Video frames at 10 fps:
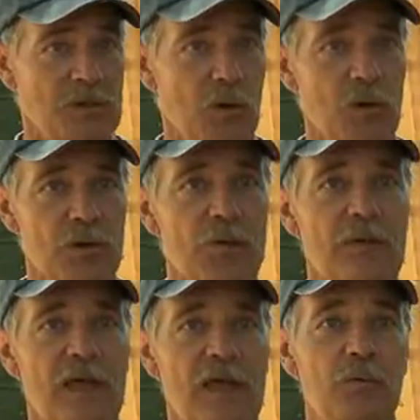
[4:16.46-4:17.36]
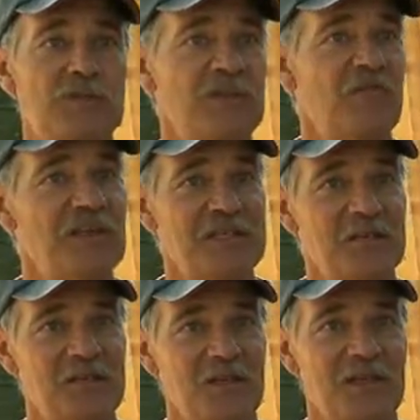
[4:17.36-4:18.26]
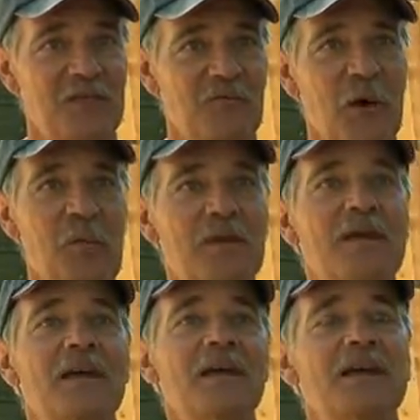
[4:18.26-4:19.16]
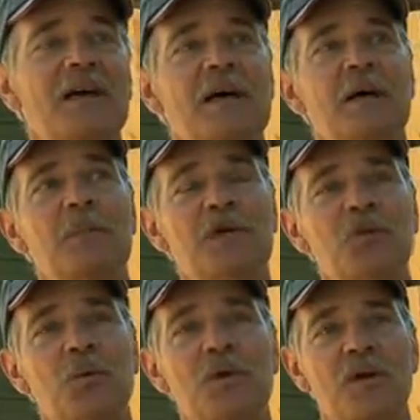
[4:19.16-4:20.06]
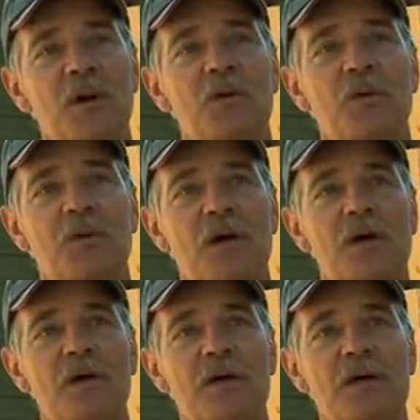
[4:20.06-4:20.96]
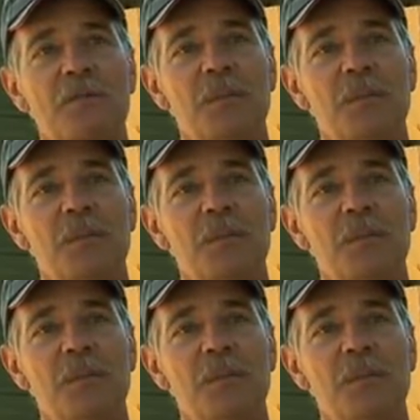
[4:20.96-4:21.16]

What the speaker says: solar, which fits into the environment picture with our